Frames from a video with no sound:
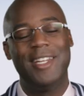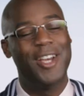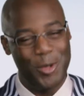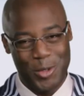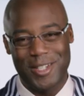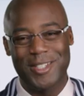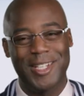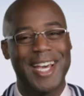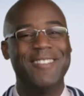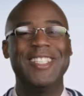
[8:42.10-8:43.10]
I know there are a
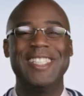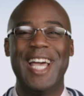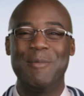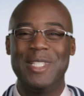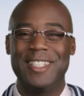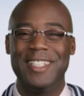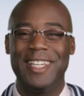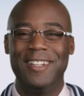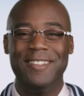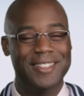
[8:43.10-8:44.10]
lot of assignments in
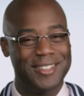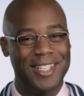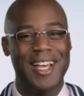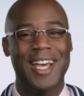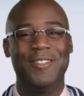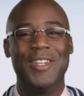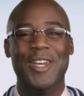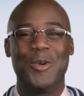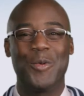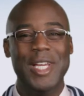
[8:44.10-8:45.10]
here. There's a lot of
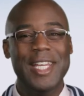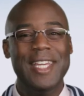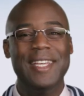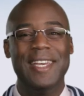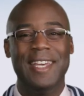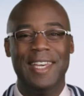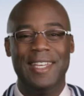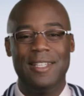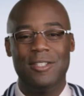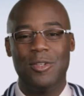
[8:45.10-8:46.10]
reading
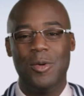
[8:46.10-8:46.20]
in this